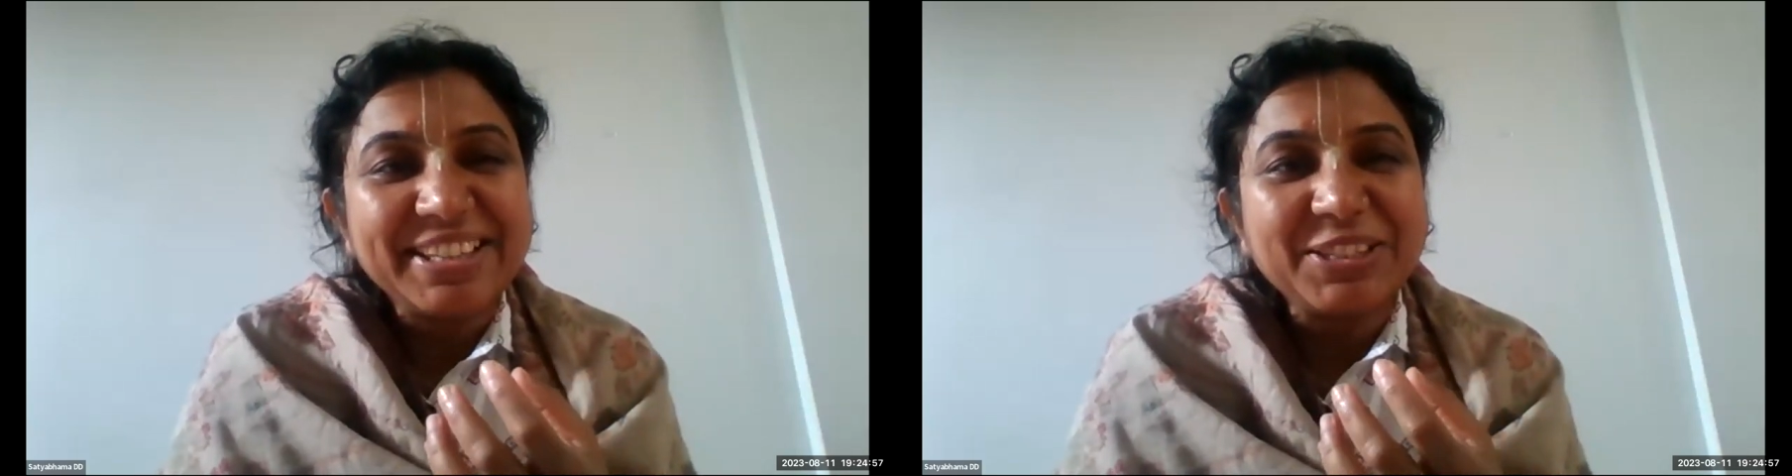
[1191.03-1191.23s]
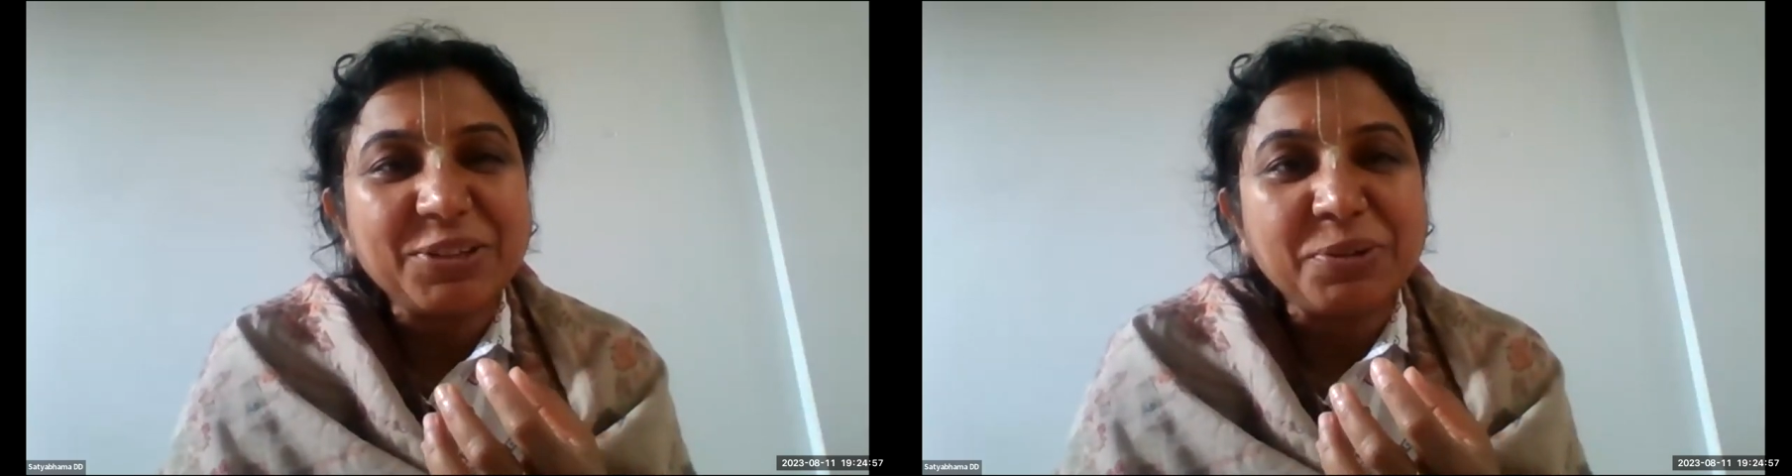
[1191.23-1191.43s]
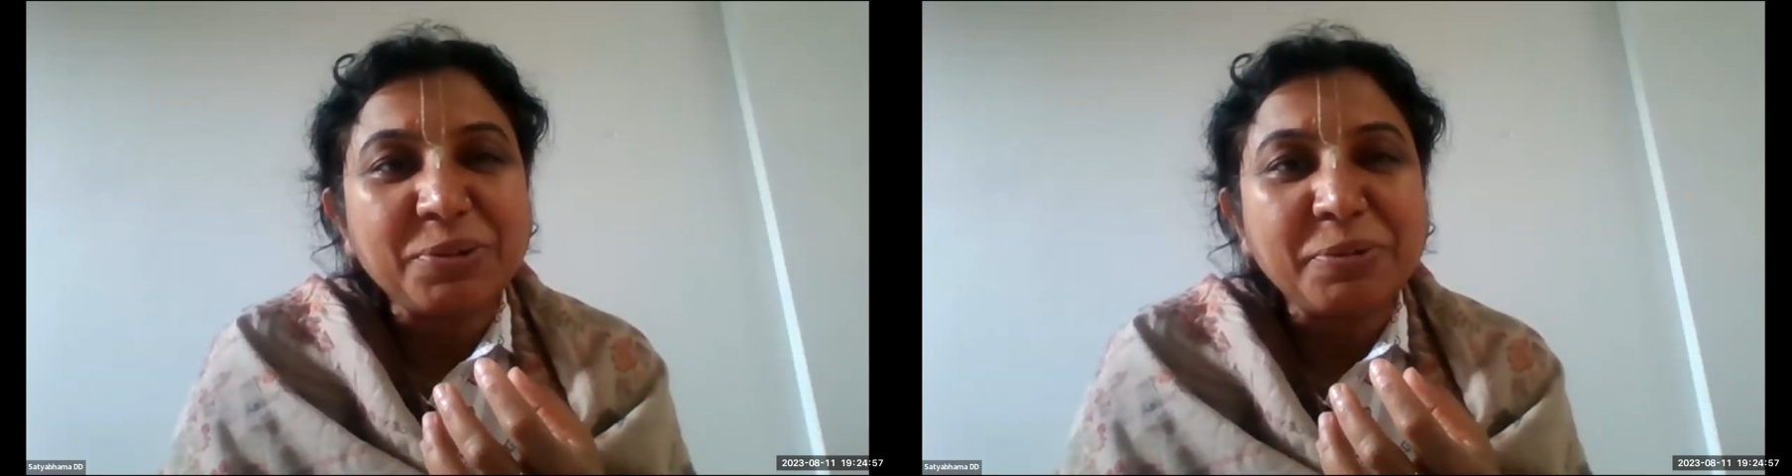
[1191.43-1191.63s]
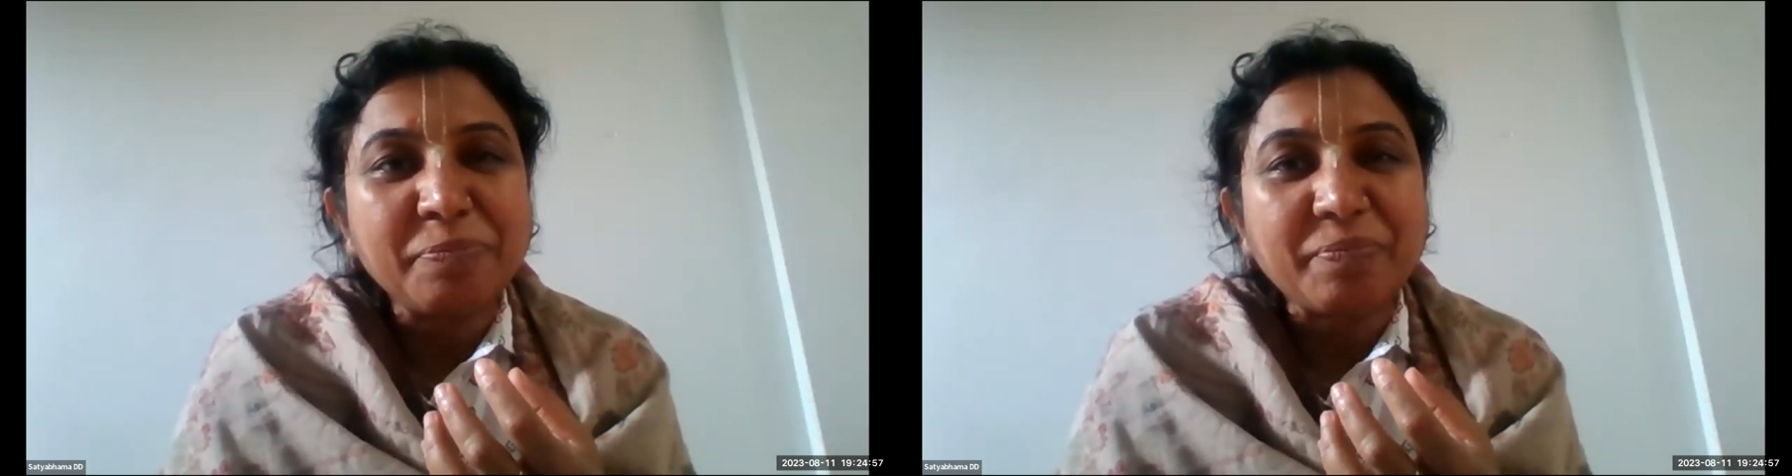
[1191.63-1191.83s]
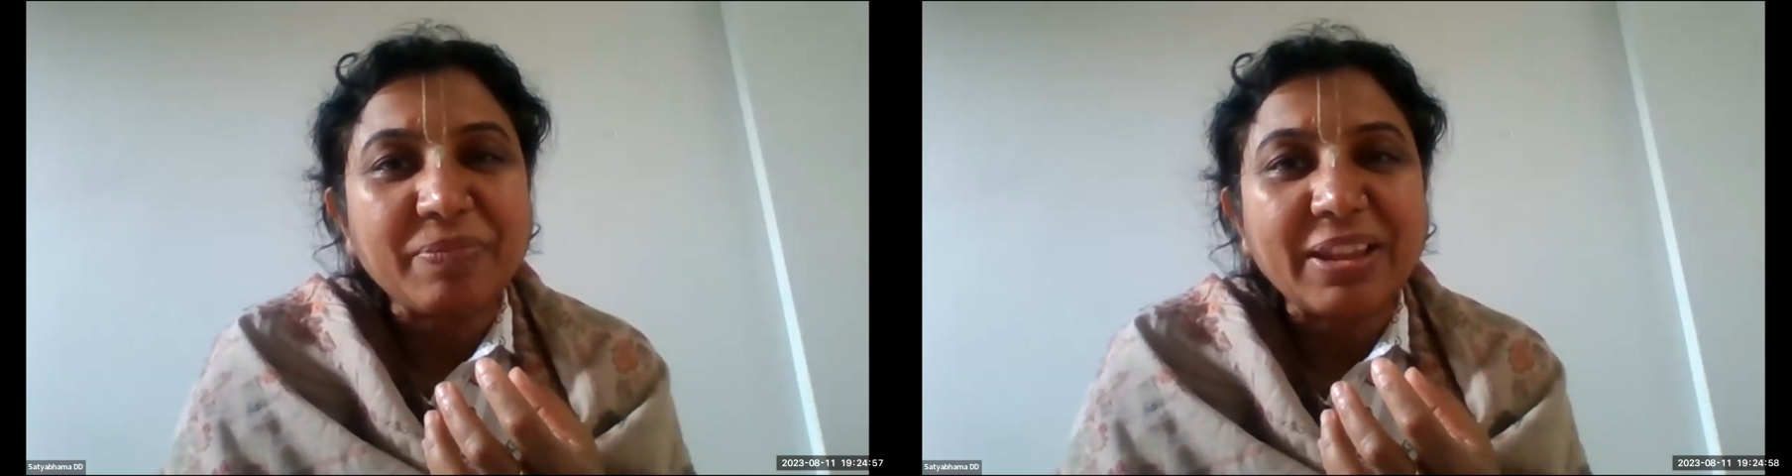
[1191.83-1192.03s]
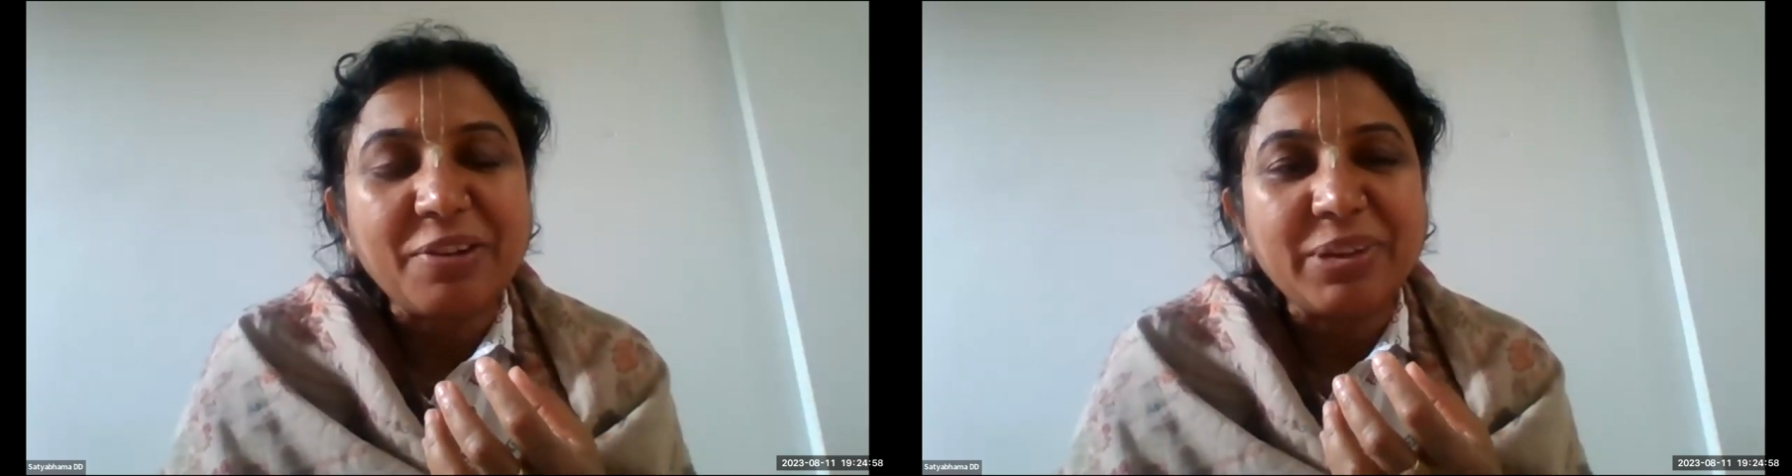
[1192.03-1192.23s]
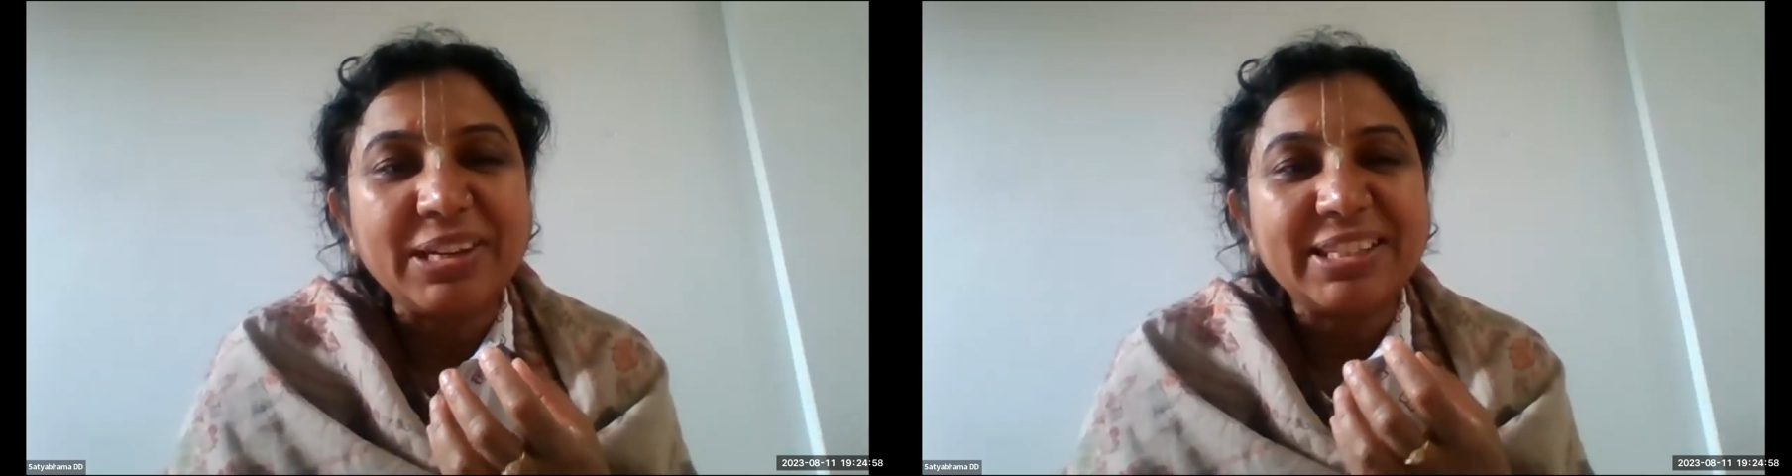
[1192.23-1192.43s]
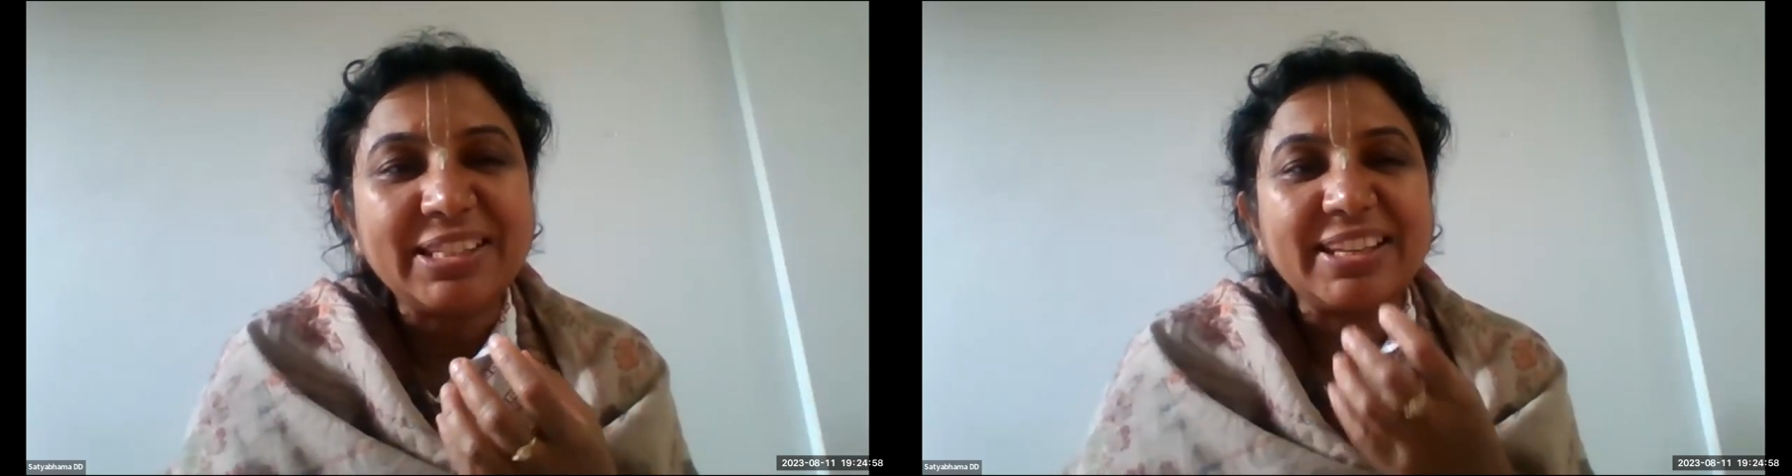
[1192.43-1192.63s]
So
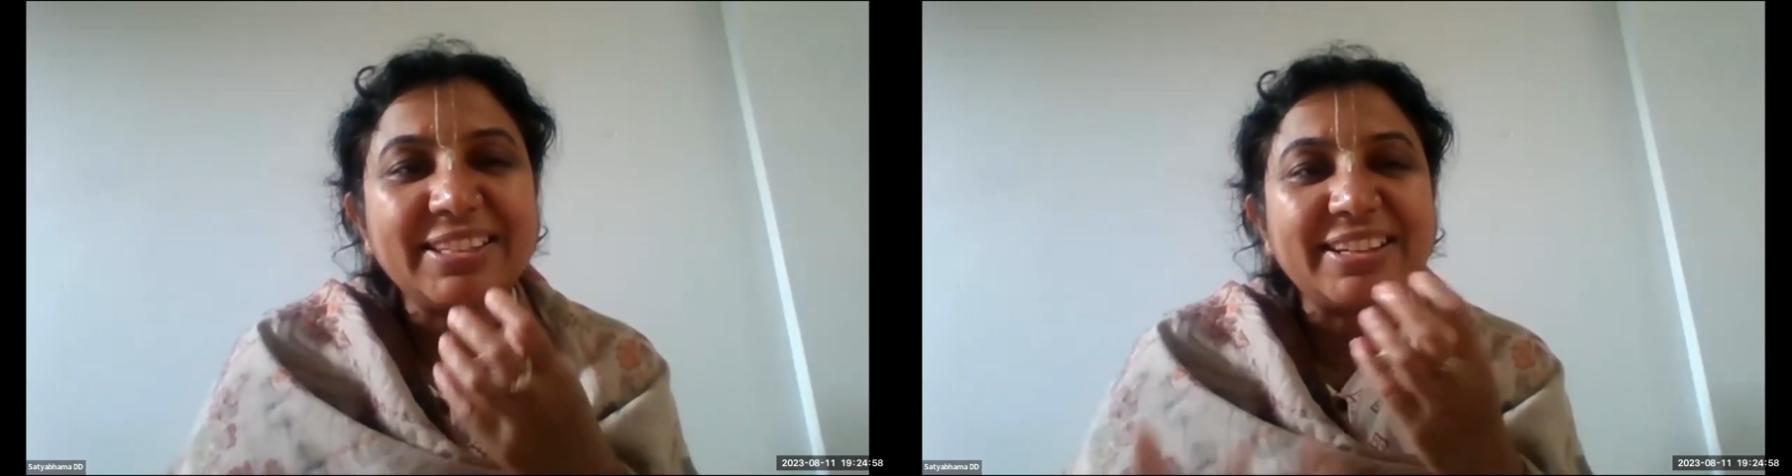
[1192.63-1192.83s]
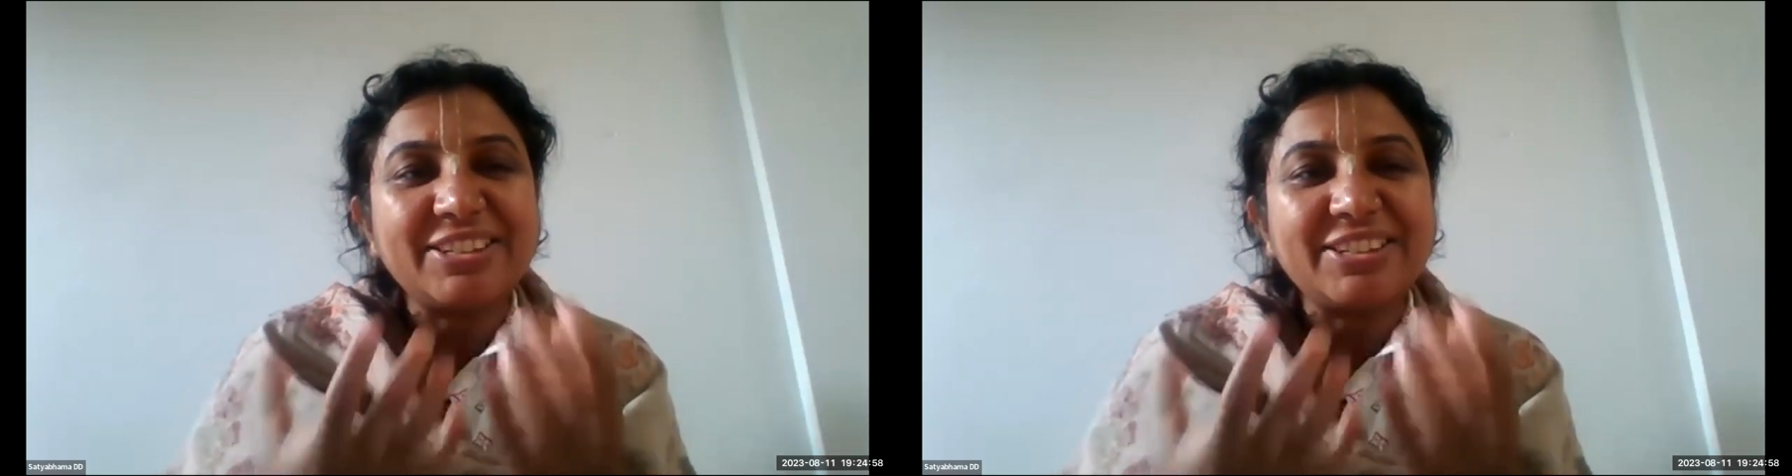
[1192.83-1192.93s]
when it says